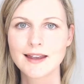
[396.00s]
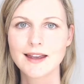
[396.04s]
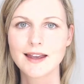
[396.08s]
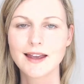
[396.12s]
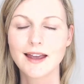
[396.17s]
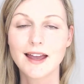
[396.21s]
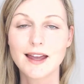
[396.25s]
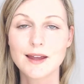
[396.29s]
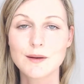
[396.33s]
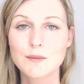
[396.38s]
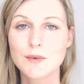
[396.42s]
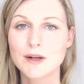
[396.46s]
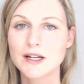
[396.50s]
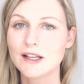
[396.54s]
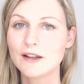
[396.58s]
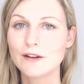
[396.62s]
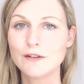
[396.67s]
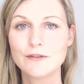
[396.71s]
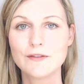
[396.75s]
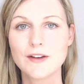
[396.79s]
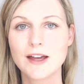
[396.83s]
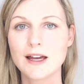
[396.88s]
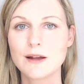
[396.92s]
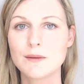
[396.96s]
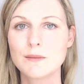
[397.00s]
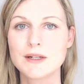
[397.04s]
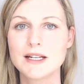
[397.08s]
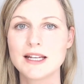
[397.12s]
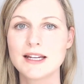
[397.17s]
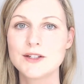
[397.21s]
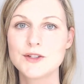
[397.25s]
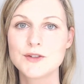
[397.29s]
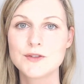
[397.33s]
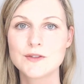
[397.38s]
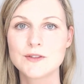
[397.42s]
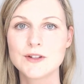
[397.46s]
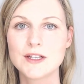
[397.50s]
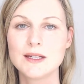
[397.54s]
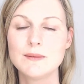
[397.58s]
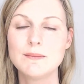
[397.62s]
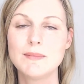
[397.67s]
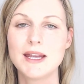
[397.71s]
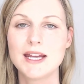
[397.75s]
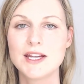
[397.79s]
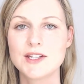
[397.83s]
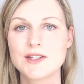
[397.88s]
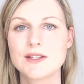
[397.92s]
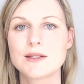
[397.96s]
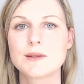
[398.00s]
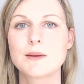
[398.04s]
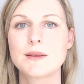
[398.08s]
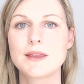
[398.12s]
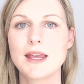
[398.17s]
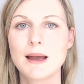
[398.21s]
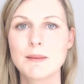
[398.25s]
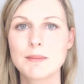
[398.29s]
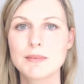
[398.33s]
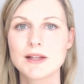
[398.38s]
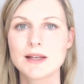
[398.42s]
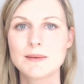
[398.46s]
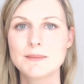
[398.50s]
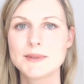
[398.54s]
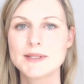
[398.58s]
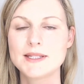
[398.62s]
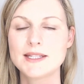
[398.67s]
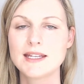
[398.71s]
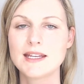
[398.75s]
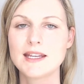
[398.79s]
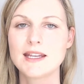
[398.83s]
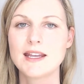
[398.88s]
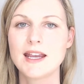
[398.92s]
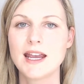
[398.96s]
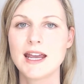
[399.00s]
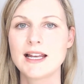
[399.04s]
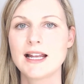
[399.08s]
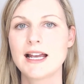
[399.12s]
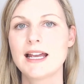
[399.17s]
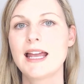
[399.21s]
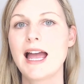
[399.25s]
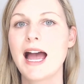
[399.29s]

And what I've found when I treat patients with epilepsy and I